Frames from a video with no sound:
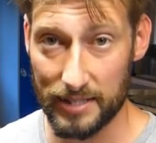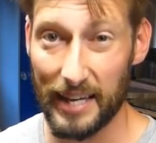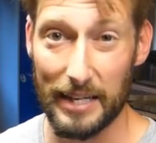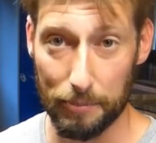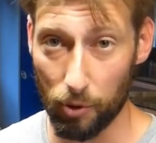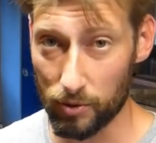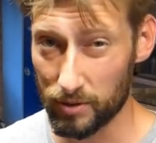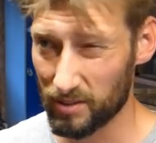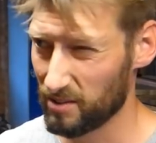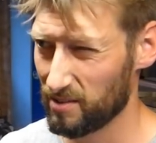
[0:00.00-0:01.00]
Tight
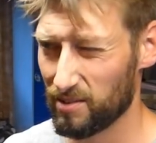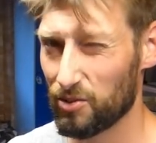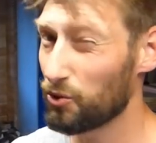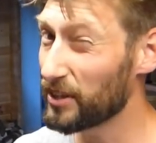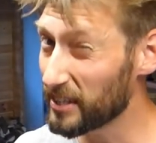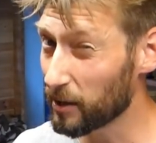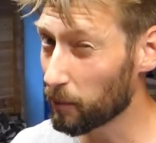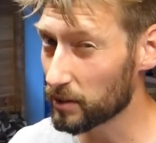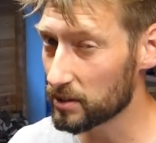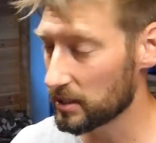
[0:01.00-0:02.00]
Bond 3, I
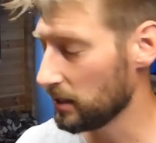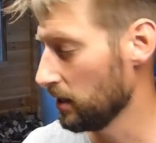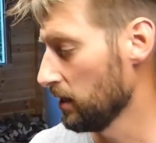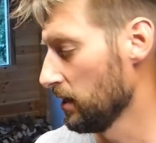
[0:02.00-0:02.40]
want to say.